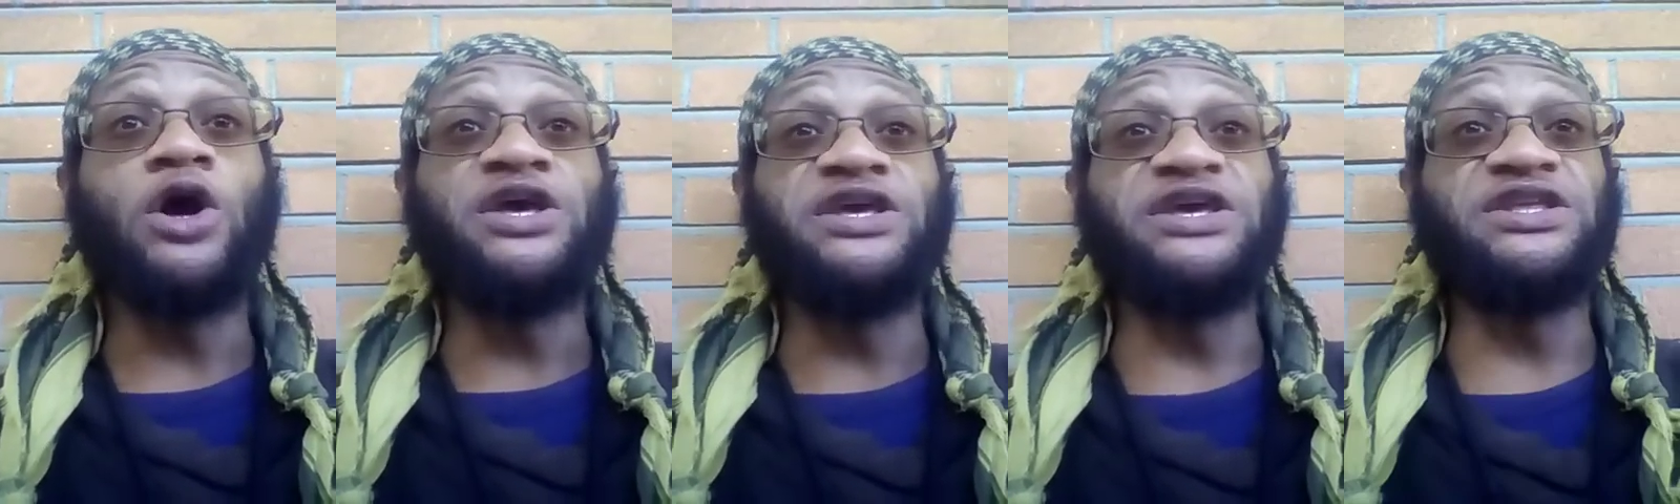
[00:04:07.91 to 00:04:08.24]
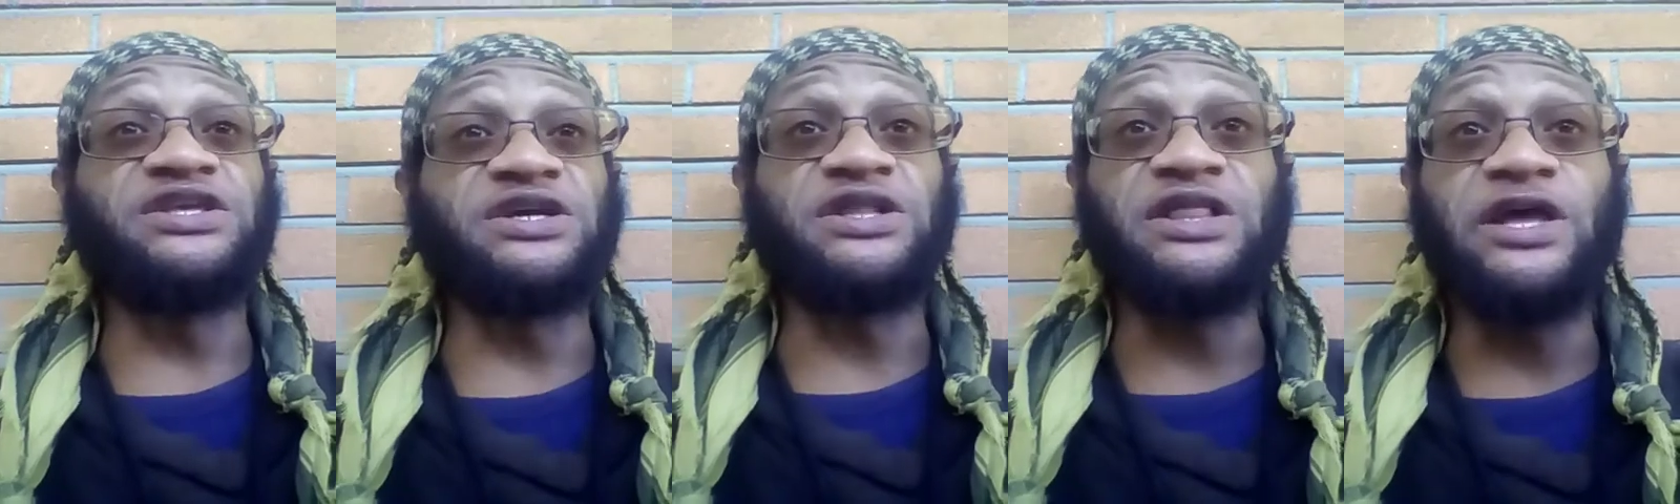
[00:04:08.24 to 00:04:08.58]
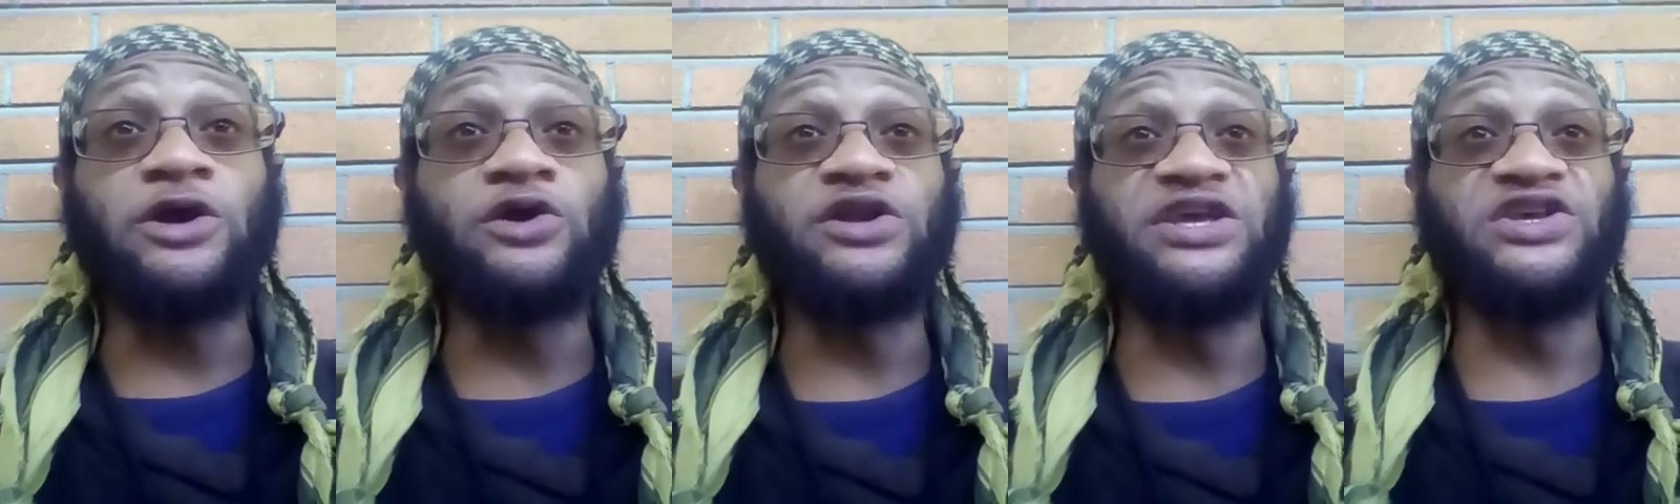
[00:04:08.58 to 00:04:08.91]
He
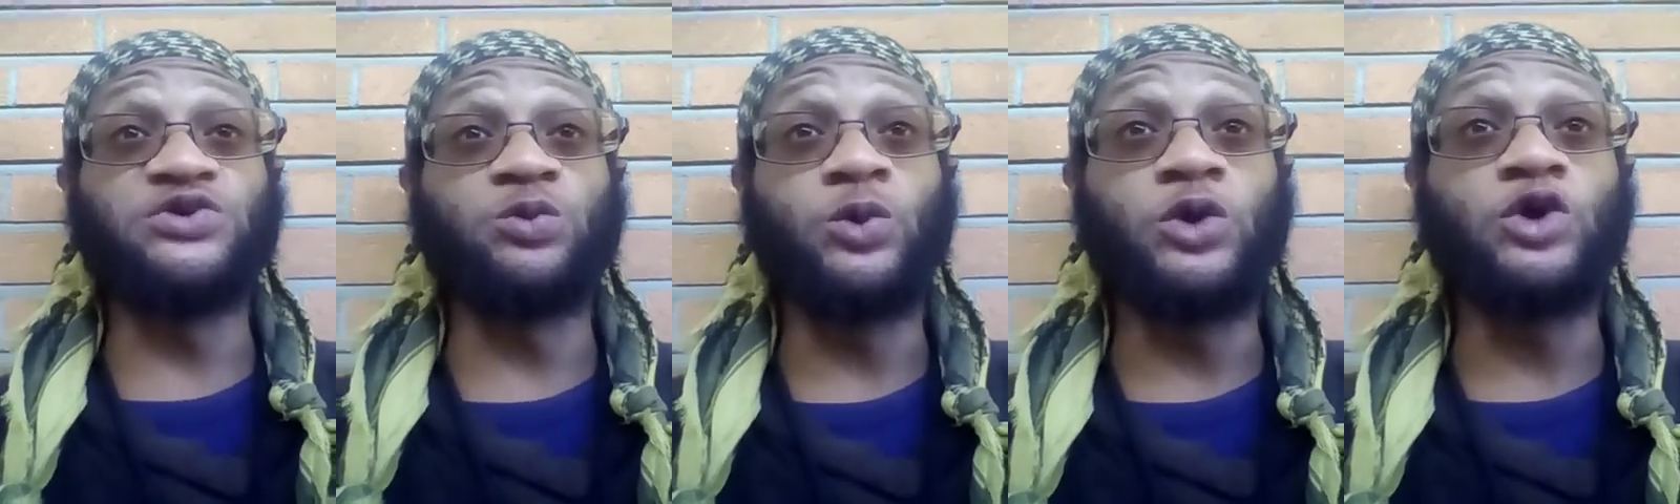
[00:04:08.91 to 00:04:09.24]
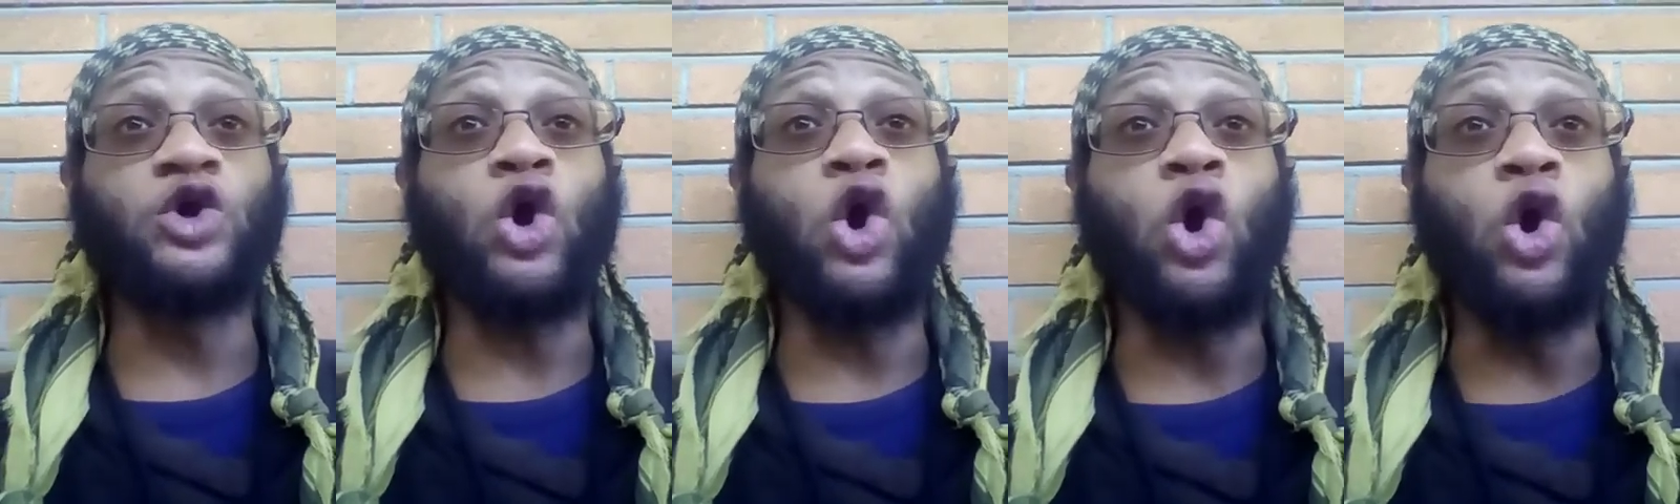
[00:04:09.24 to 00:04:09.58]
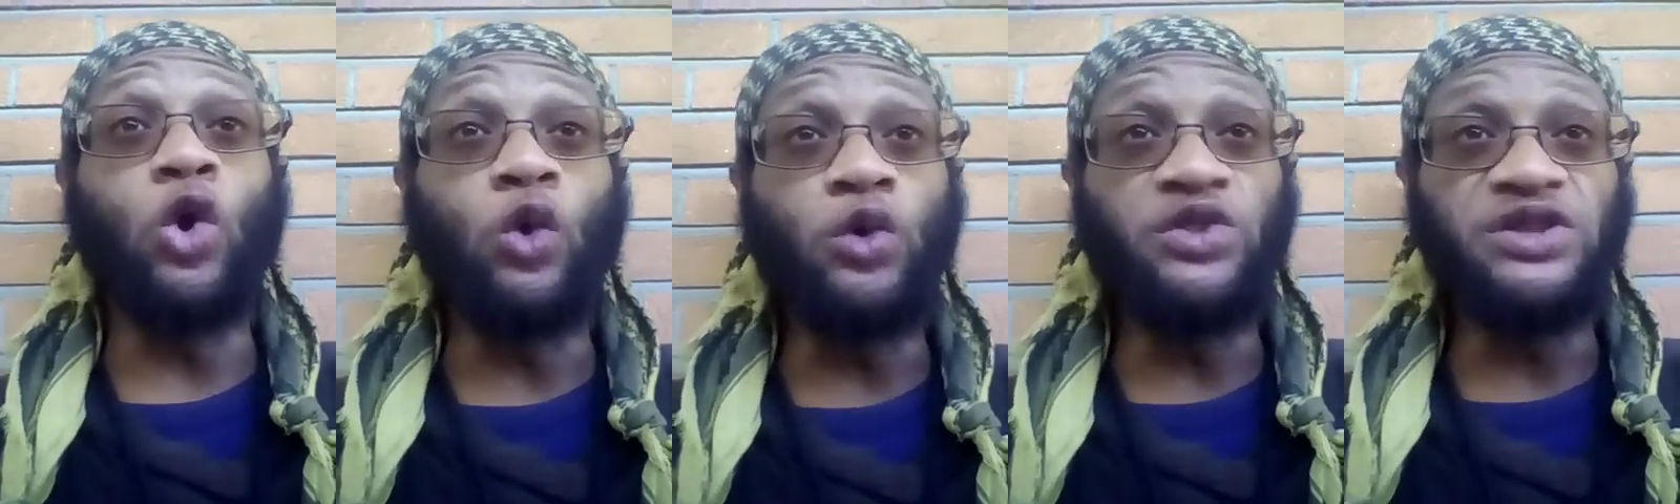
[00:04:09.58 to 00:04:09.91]
declared his word
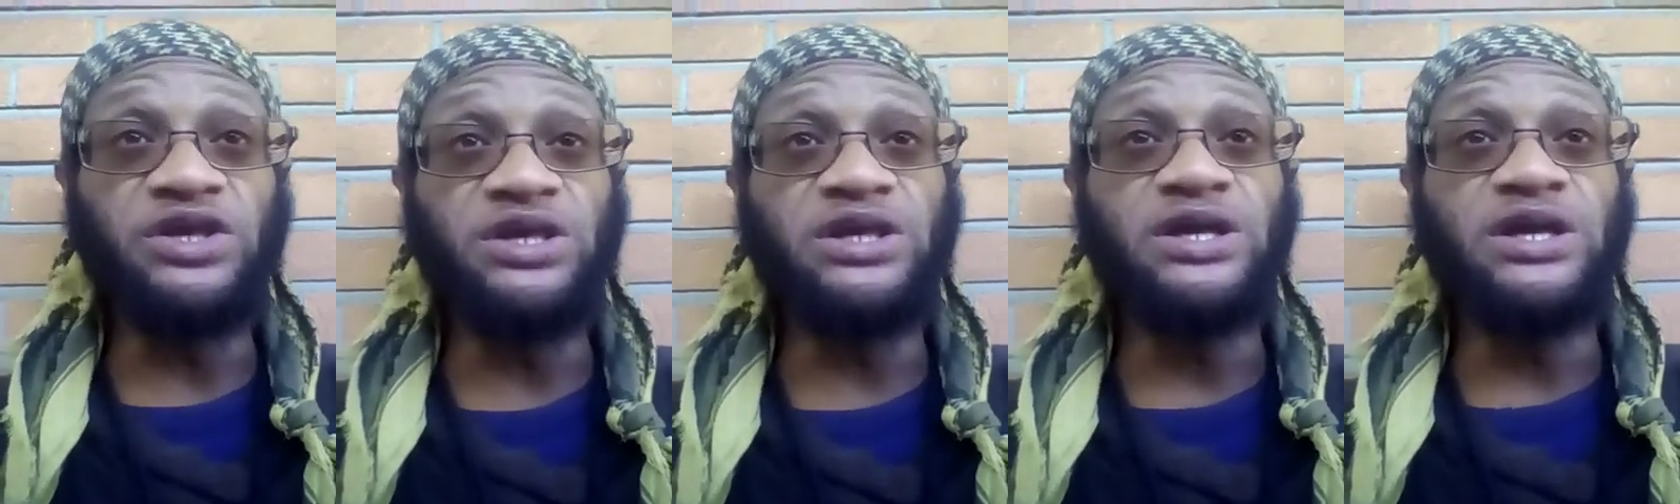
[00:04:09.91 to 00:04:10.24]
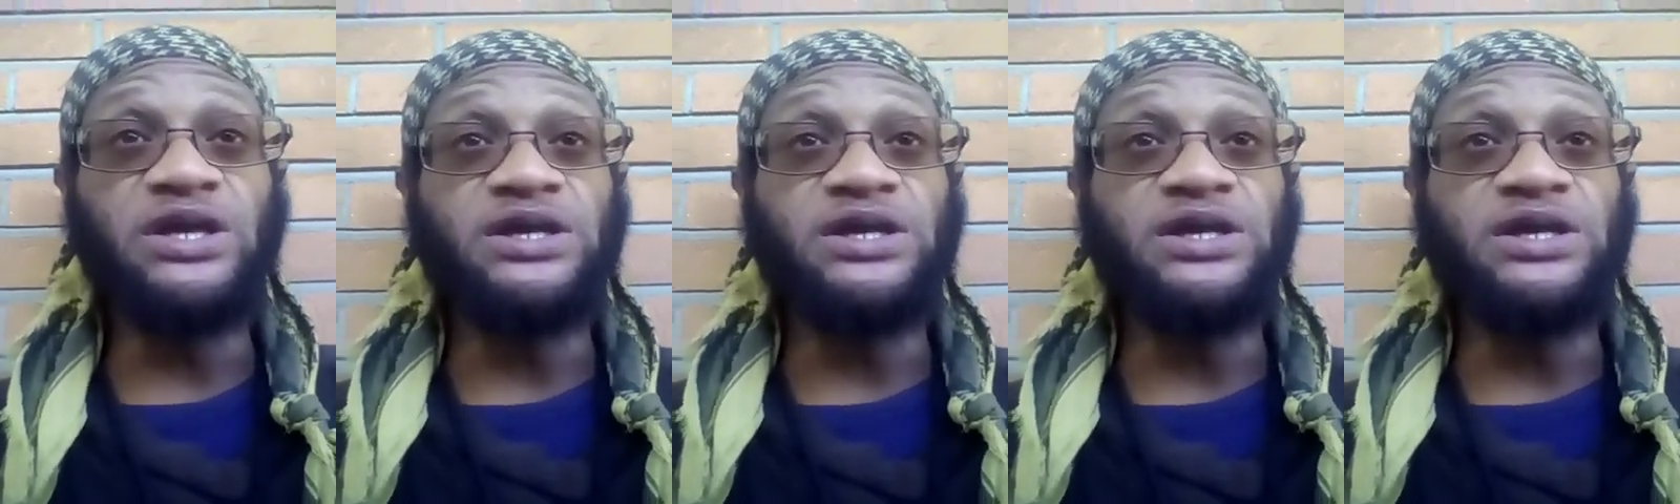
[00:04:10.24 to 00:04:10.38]
only